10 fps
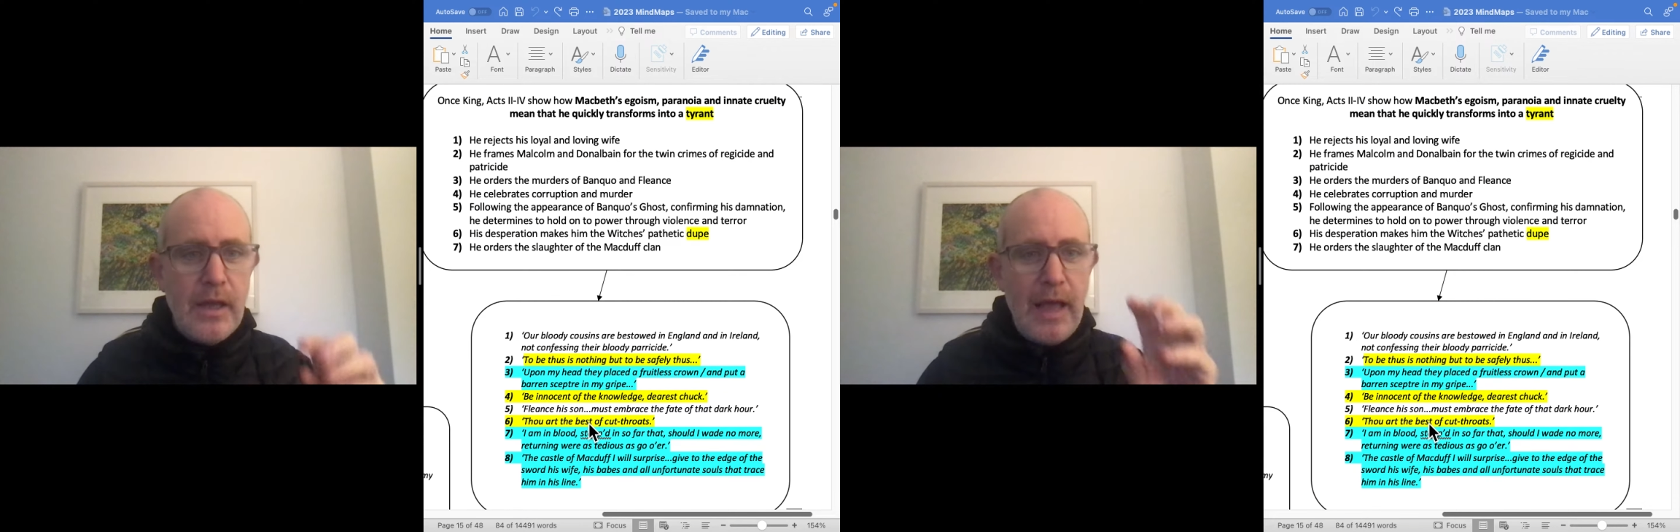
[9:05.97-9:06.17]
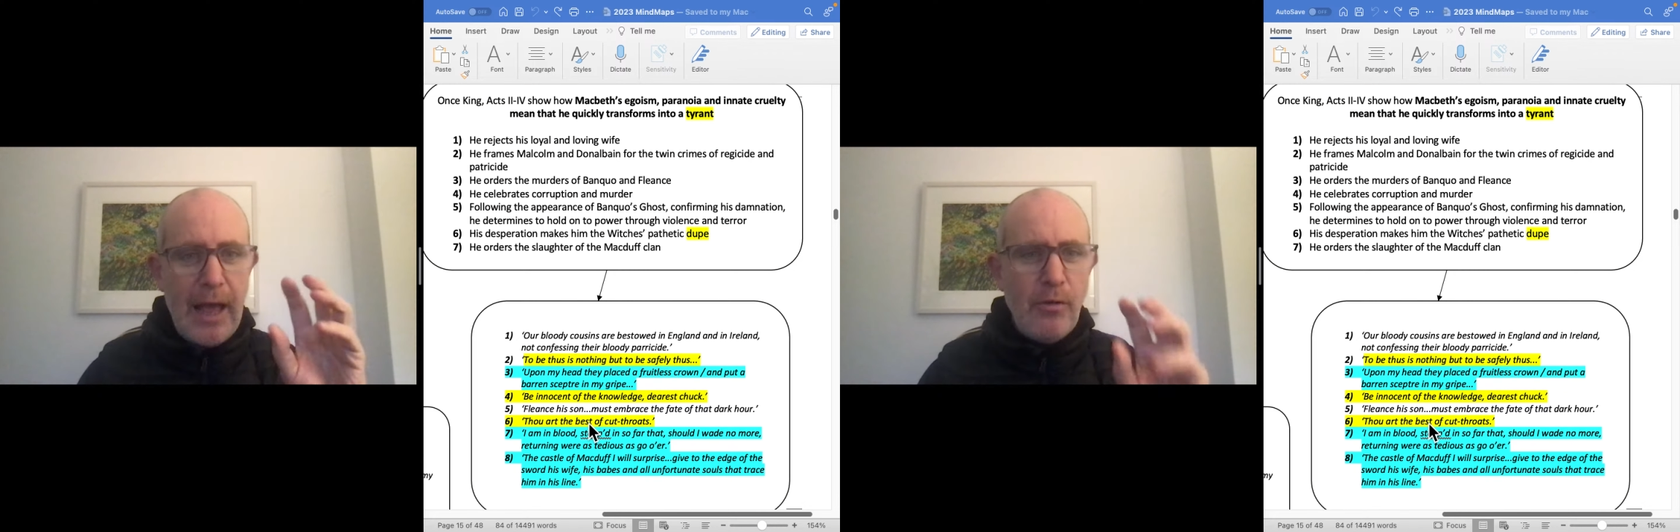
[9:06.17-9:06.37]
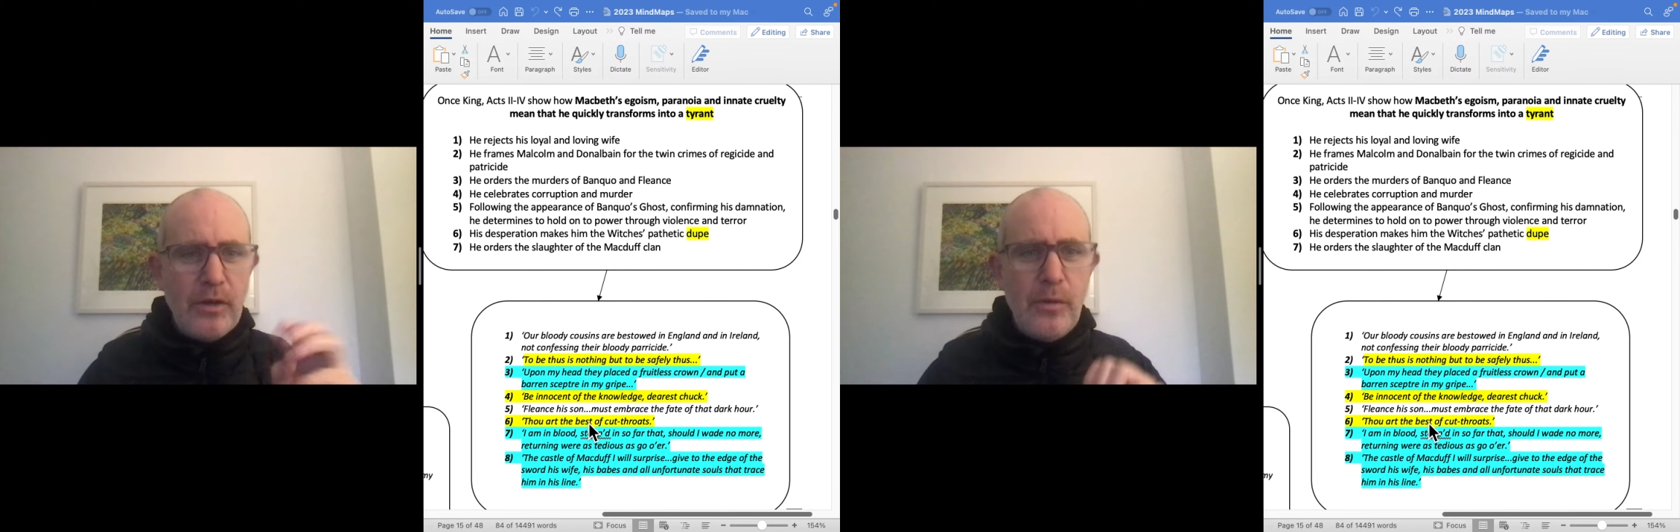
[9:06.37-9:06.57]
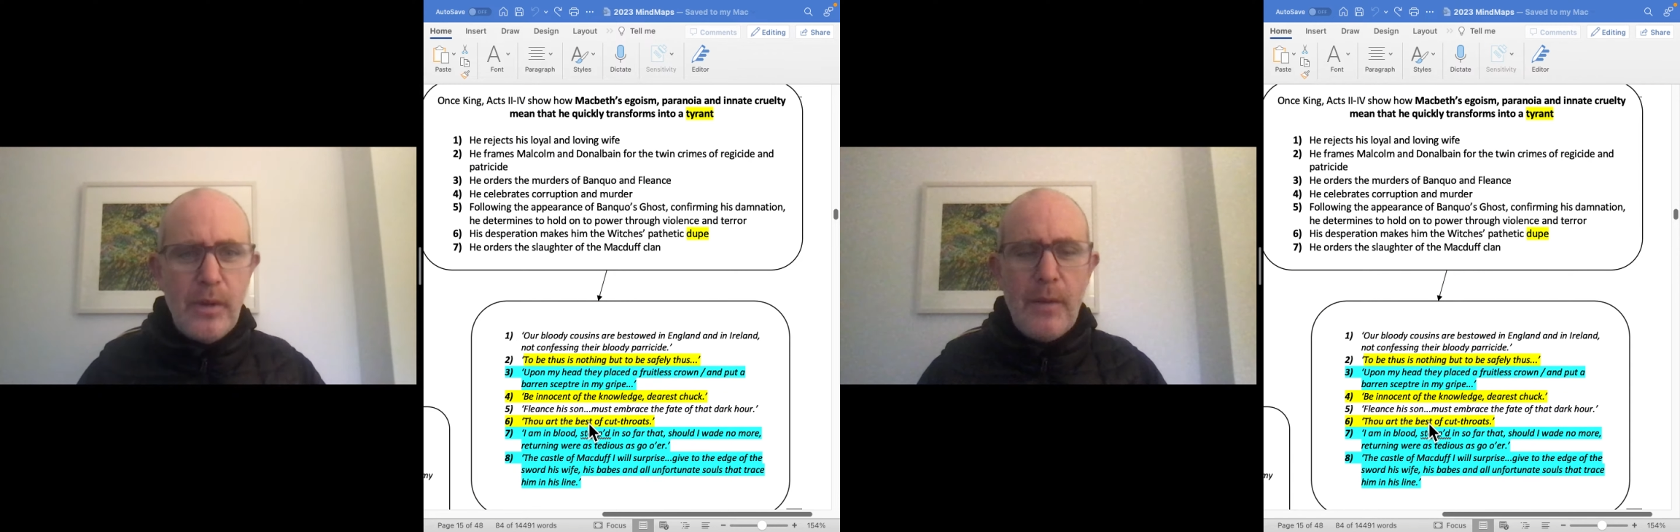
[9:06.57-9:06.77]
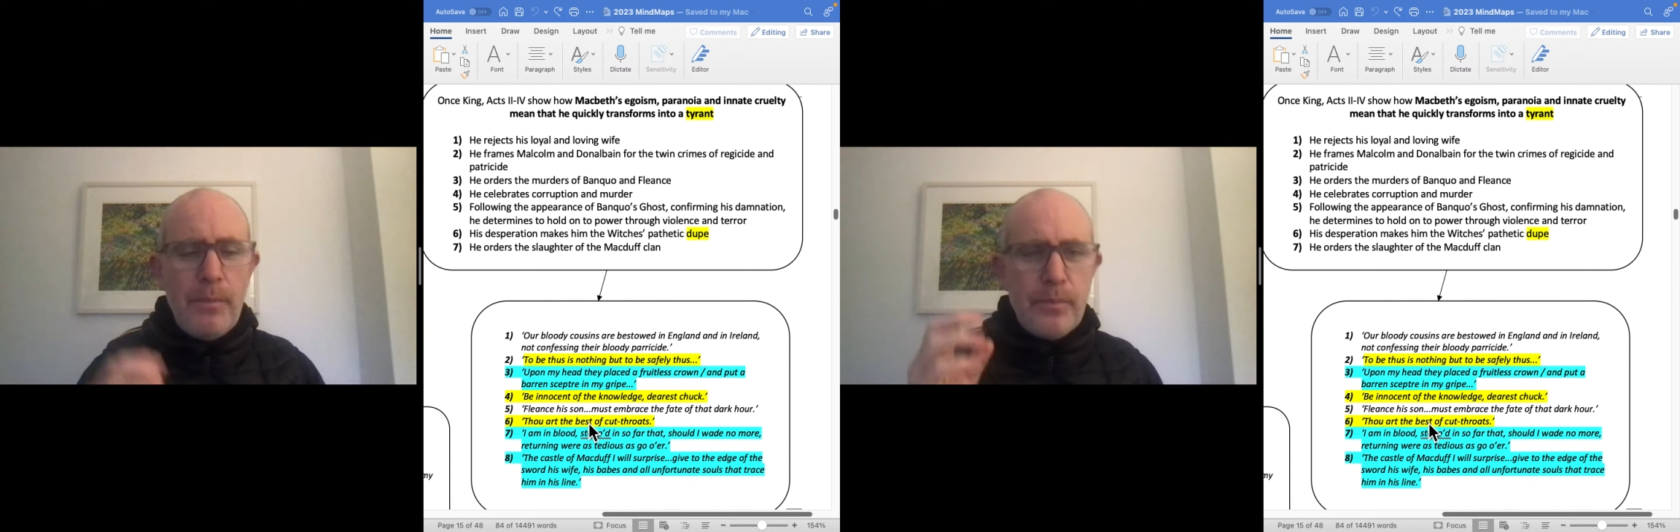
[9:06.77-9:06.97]
How can you,
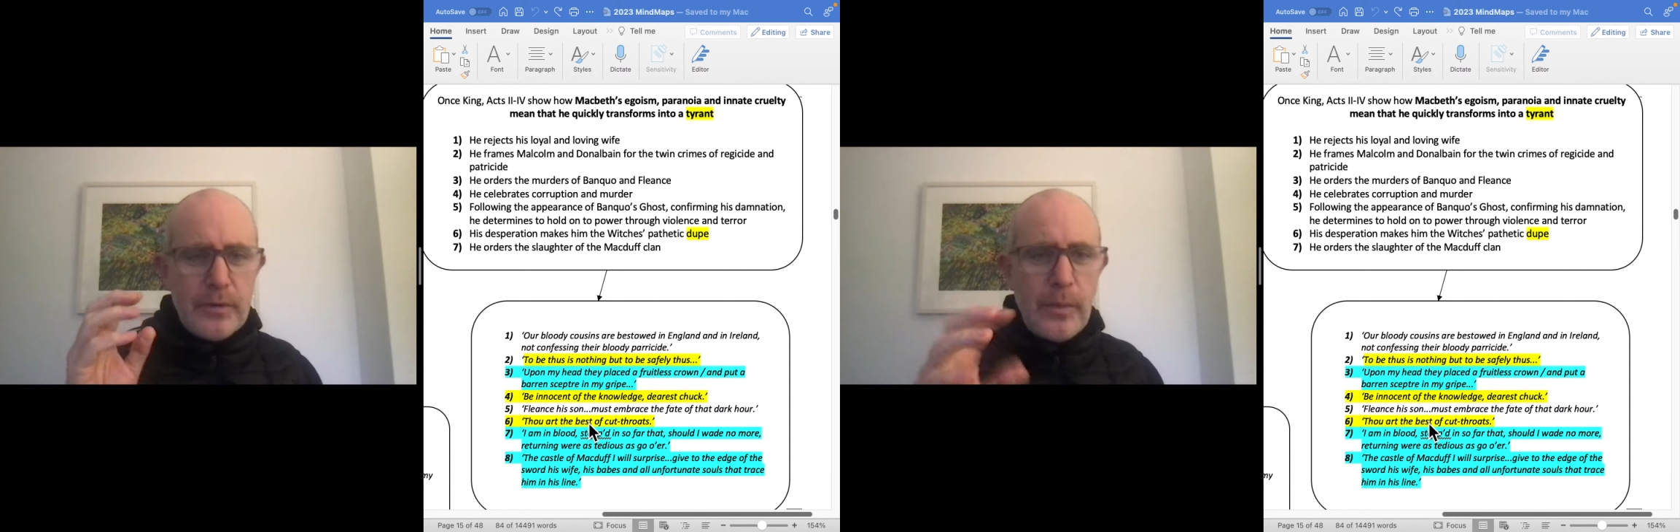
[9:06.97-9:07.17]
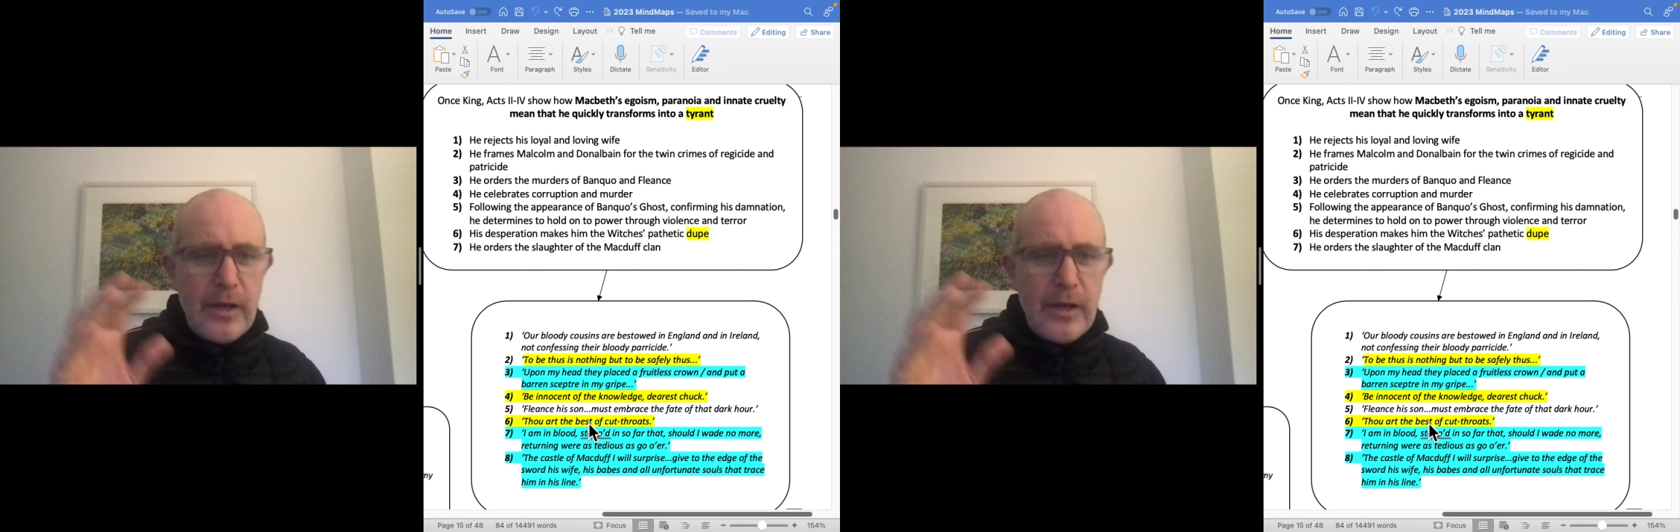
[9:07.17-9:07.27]
to be